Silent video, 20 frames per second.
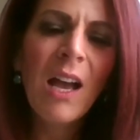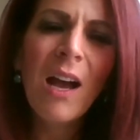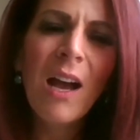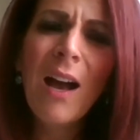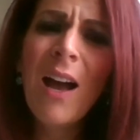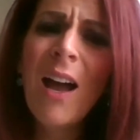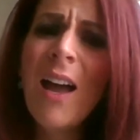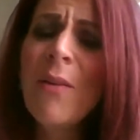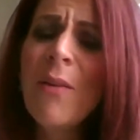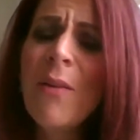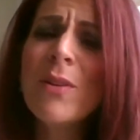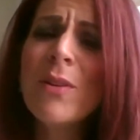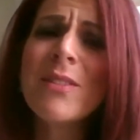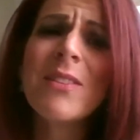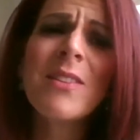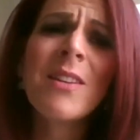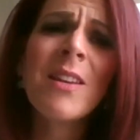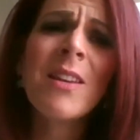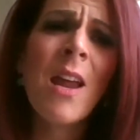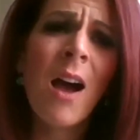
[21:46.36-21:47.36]
I was
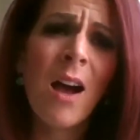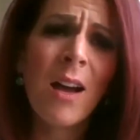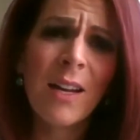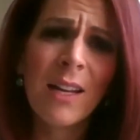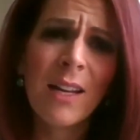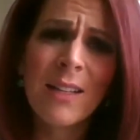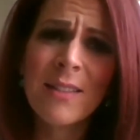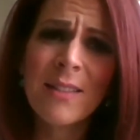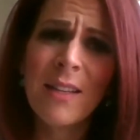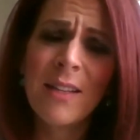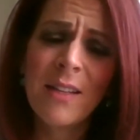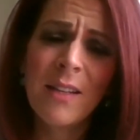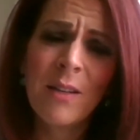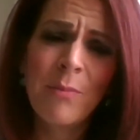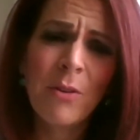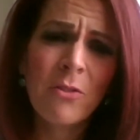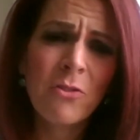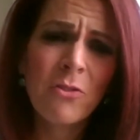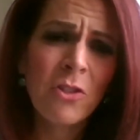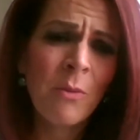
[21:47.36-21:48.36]
not excited
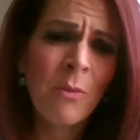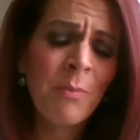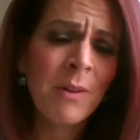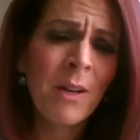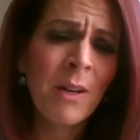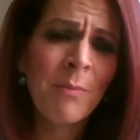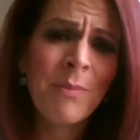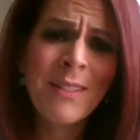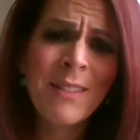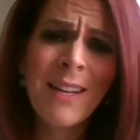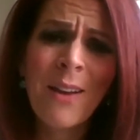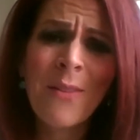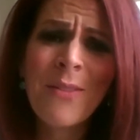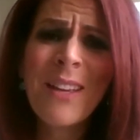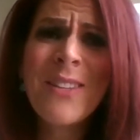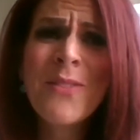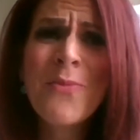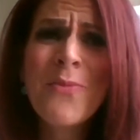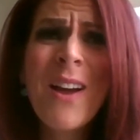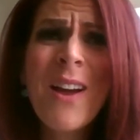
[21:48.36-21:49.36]
about jumping up and down.
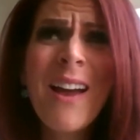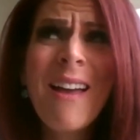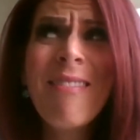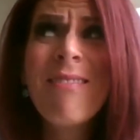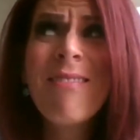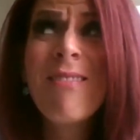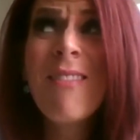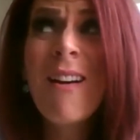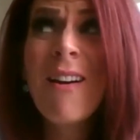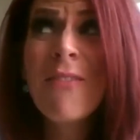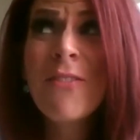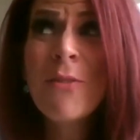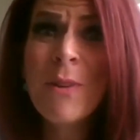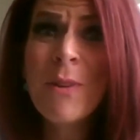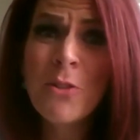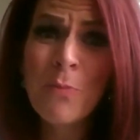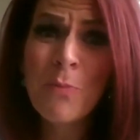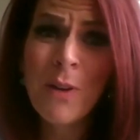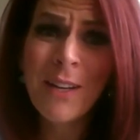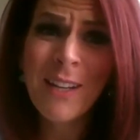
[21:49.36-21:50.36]
That's why I loved
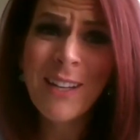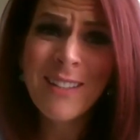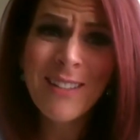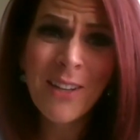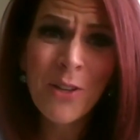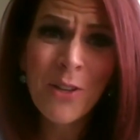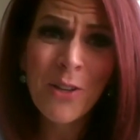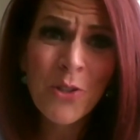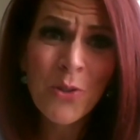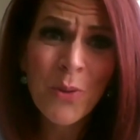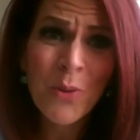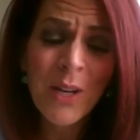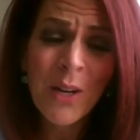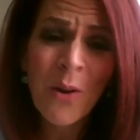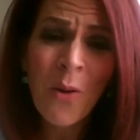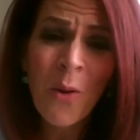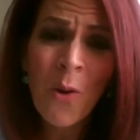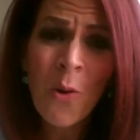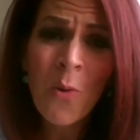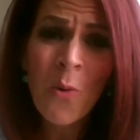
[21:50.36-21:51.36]
Beachbody, because I could do it at
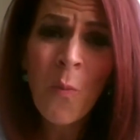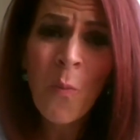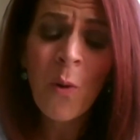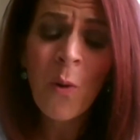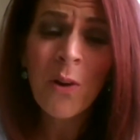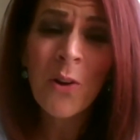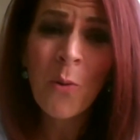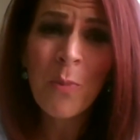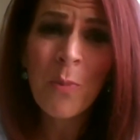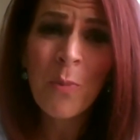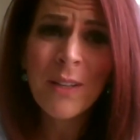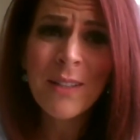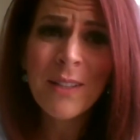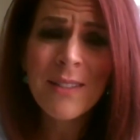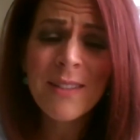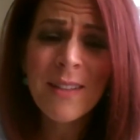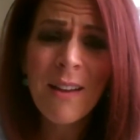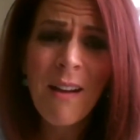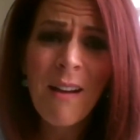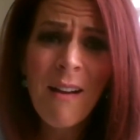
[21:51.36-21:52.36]
home where nobody
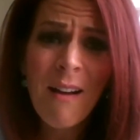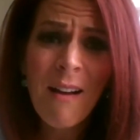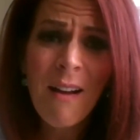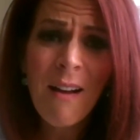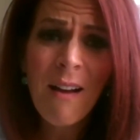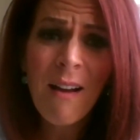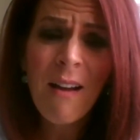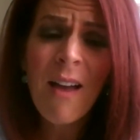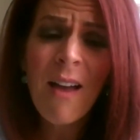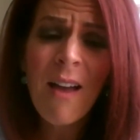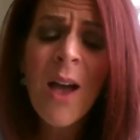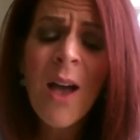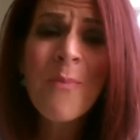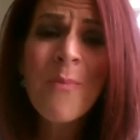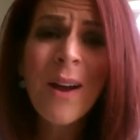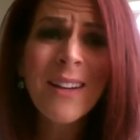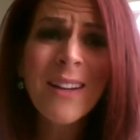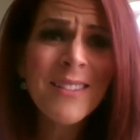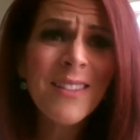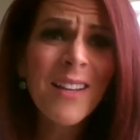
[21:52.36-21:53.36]
saw
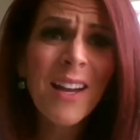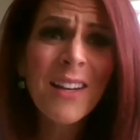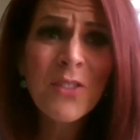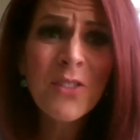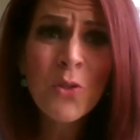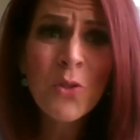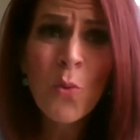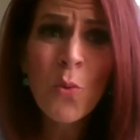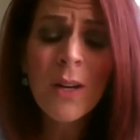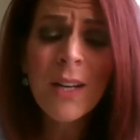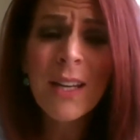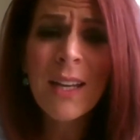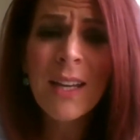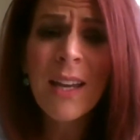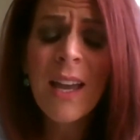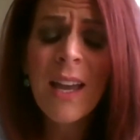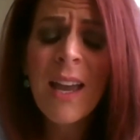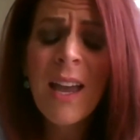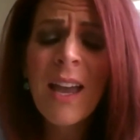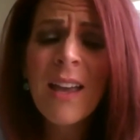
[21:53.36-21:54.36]
my size
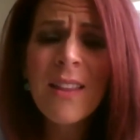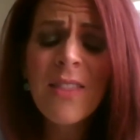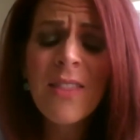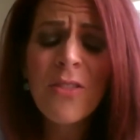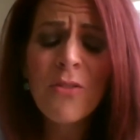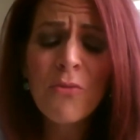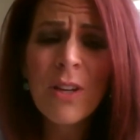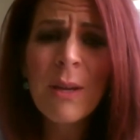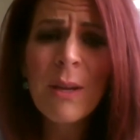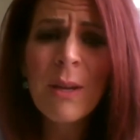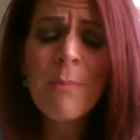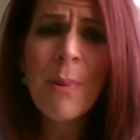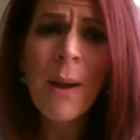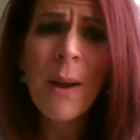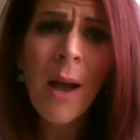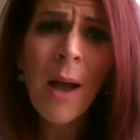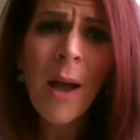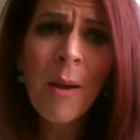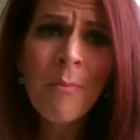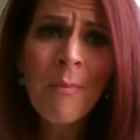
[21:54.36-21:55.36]
23
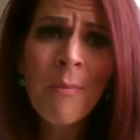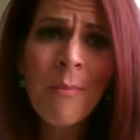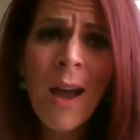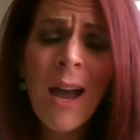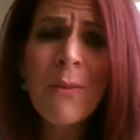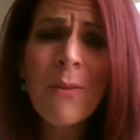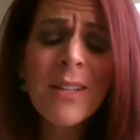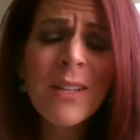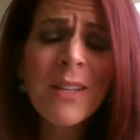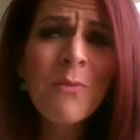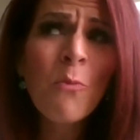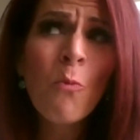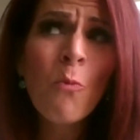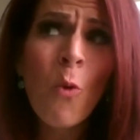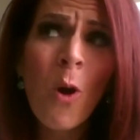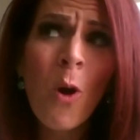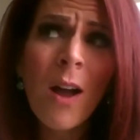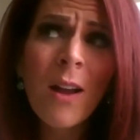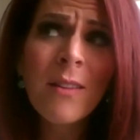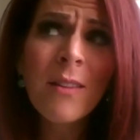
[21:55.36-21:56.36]
bum. I didn't
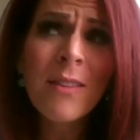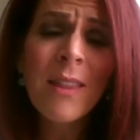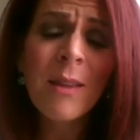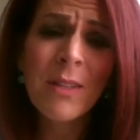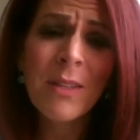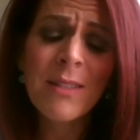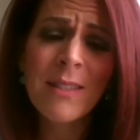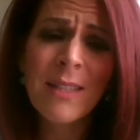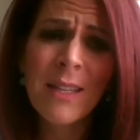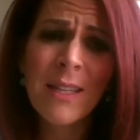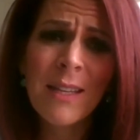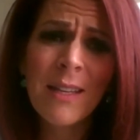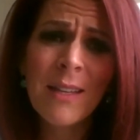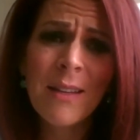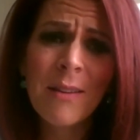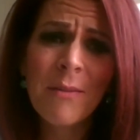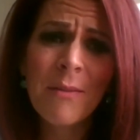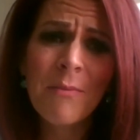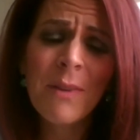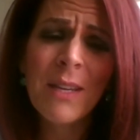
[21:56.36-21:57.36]
want them to
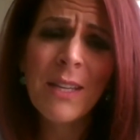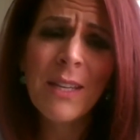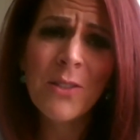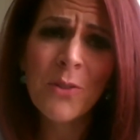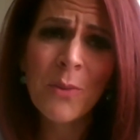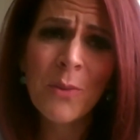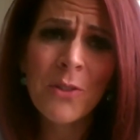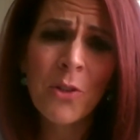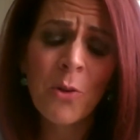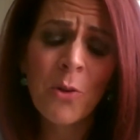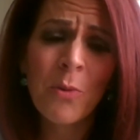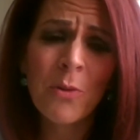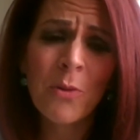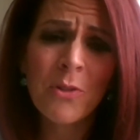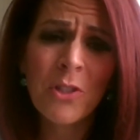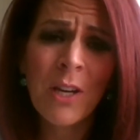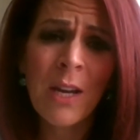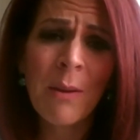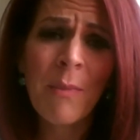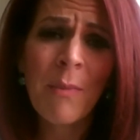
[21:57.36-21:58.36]
see me doing Turbo
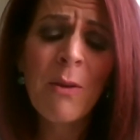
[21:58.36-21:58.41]
Jam.